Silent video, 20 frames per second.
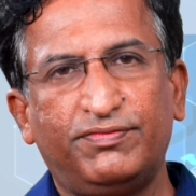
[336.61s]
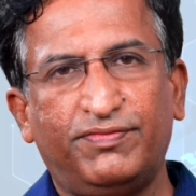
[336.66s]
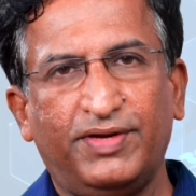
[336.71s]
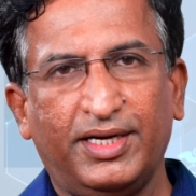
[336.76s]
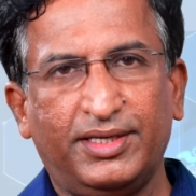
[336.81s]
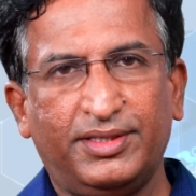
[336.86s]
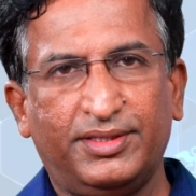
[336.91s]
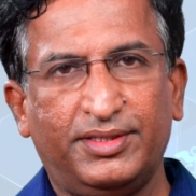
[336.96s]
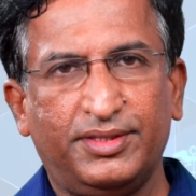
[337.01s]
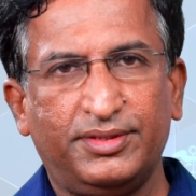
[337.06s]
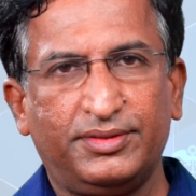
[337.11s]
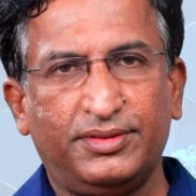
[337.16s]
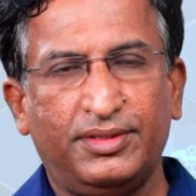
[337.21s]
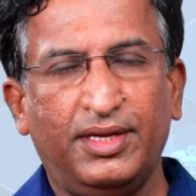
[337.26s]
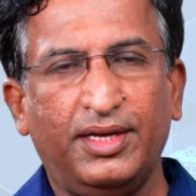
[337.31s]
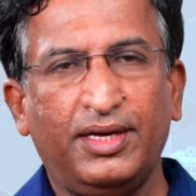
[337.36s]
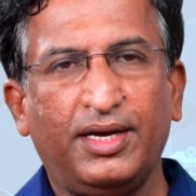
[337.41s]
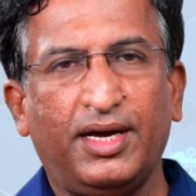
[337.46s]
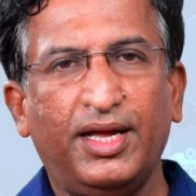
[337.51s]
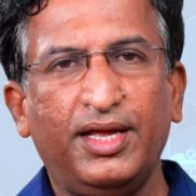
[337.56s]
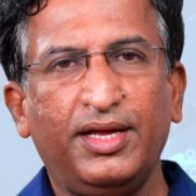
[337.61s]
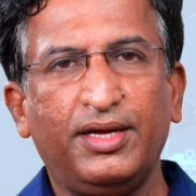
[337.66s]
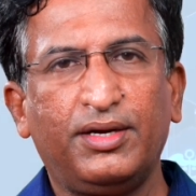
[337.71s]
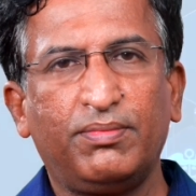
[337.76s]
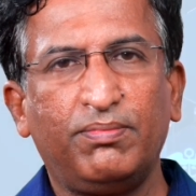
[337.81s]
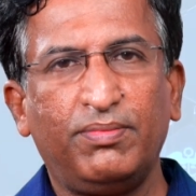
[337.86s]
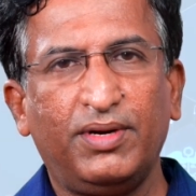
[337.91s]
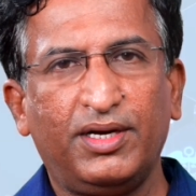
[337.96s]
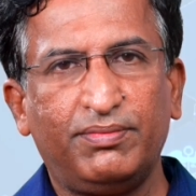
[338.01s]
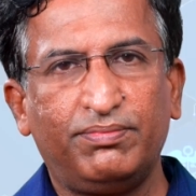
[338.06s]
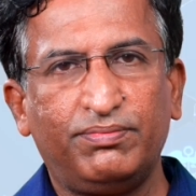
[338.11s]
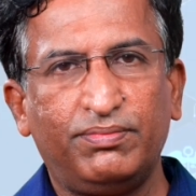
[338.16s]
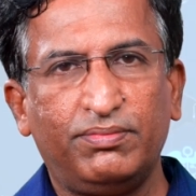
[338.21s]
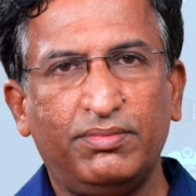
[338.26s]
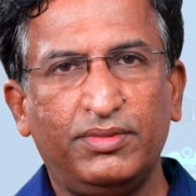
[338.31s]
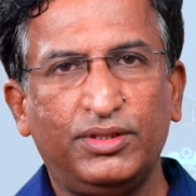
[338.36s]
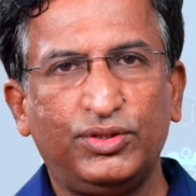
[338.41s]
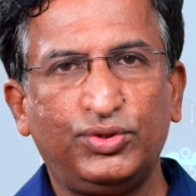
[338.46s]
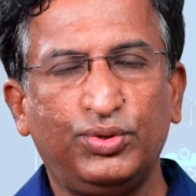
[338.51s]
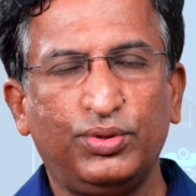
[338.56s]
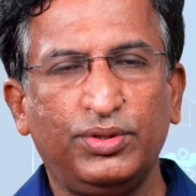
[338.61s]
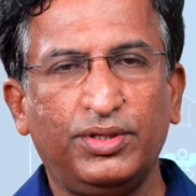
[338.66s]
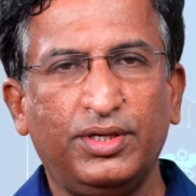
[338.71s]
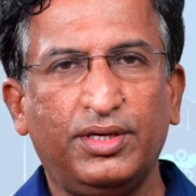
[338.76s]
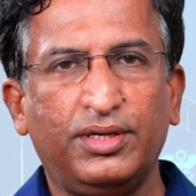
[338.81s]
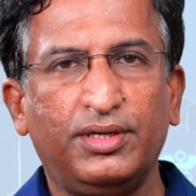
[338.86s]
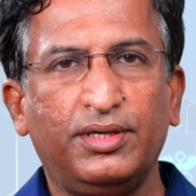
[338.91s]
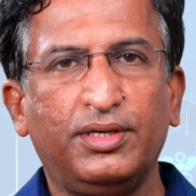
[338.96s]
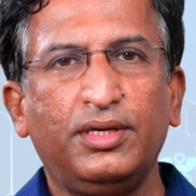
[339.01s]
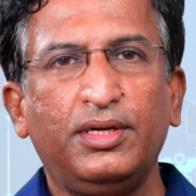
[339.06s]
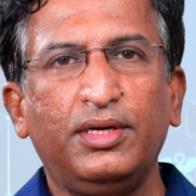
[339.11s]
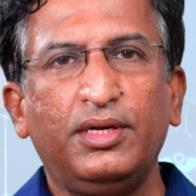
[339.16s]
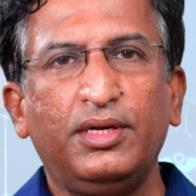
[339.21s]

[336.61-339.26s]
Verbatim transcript: factors like high blood sugar,